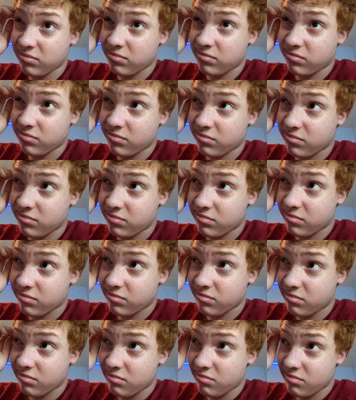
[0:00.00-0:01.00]

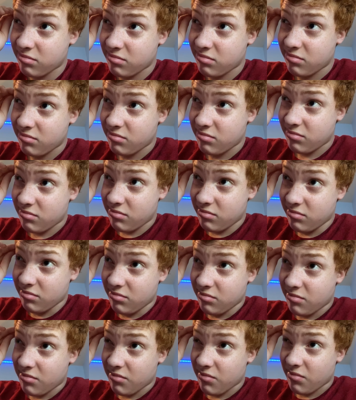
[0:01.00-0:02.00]

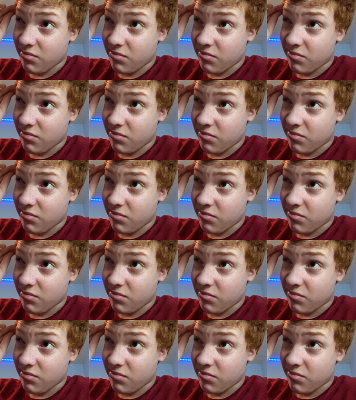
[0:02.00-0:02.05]
Nobody speaks.